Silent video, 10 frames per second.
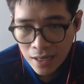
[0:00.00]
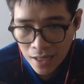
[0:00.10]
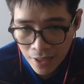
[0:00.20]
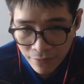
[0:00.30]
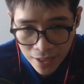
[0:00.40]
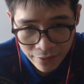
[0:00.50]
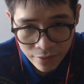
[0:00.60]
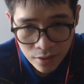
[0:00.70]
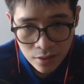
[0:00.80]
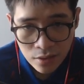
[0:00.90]
f5.
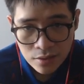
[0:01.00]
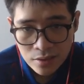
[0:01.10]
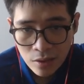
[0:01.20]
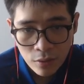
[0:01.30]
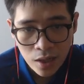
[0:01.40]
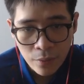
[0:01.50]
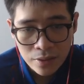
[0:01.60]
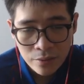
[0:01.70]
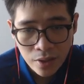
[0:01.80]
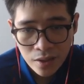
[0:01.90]
So I
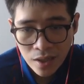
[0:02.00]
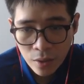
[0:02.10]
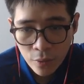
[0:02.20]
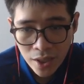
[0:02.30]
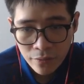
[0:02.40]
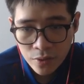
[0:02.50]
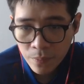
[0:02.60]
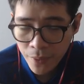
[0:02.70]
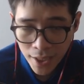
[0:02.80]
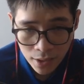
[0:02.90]
want to run the king away from the
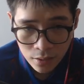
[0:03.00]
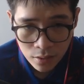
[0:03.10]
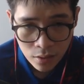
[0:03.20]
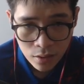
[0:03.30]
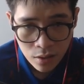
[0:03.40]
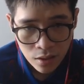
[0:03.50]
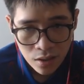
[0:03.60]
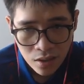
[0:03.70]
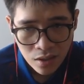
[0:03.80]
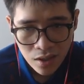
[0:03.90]
pin.
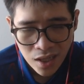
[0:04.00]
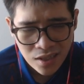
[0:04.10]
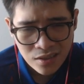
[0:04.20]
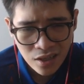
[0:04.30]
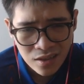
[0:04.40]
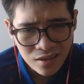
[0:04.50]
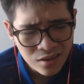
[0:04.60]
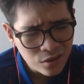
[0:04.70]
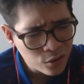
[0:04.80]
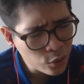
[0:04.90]
It is not
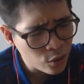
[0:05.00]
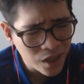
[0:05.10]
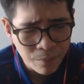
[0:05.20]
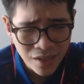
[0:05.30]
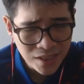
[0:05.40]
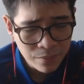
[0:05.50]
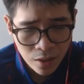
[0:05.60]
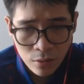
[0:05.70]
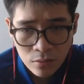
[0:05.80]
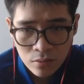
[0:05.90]
totally passive though.